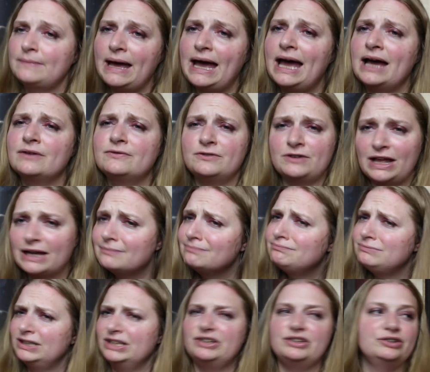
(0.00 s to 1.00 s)
bag for that
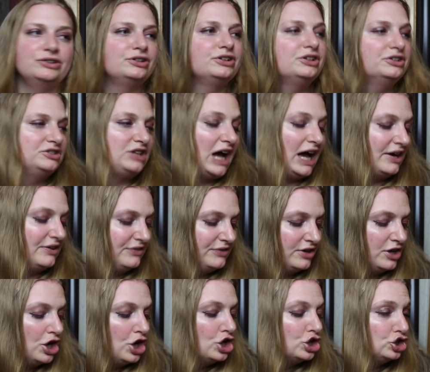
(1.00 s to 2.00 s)
particular size.
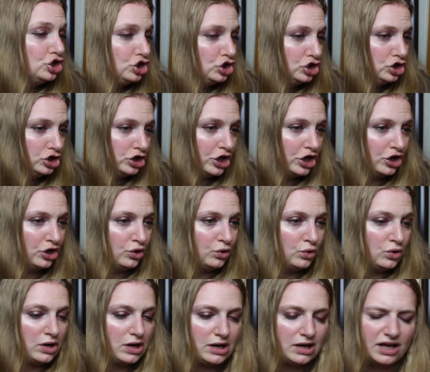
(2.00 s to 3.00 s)
So